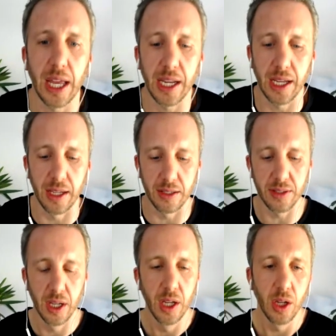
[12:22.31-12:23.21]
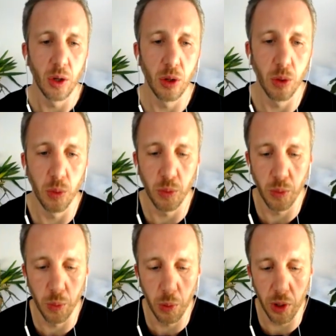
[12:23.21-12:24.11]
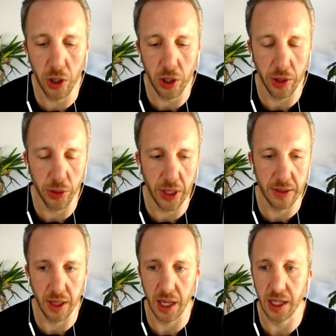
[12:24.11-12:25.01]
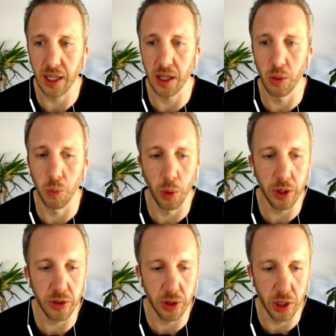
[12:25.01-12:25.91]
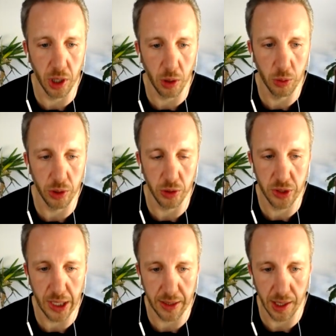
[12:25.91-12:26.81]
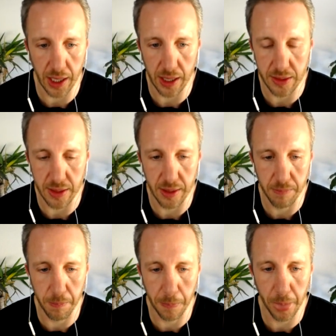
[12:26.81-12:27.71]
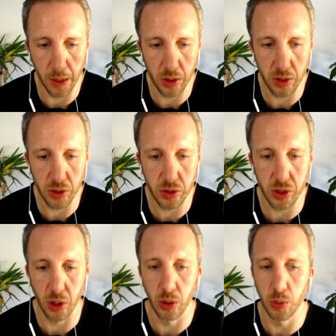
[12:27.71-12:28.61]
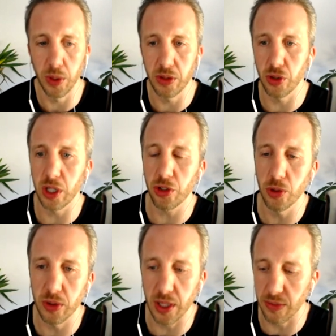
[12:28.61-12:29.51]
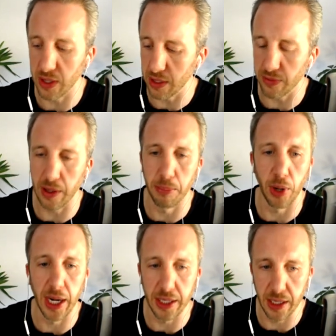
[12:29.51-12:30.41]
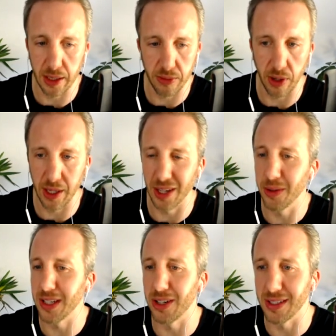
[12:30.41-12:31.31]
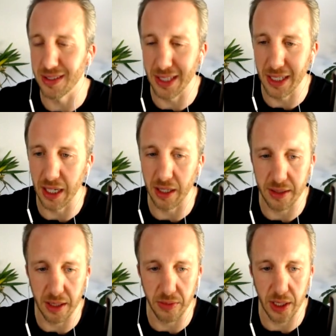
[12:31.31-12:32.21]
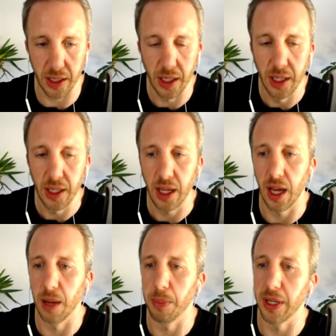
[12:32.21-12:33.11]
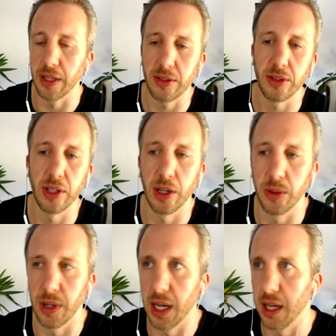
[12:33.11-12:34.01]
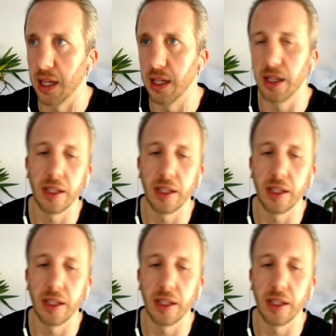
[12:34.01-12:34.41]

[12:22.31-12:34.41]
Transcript: at it is, we want to look at things like what is the goal that you're setting against it. So with traditional TV, it's very branding, right? I know there is DRTV uh, but it's you know uh,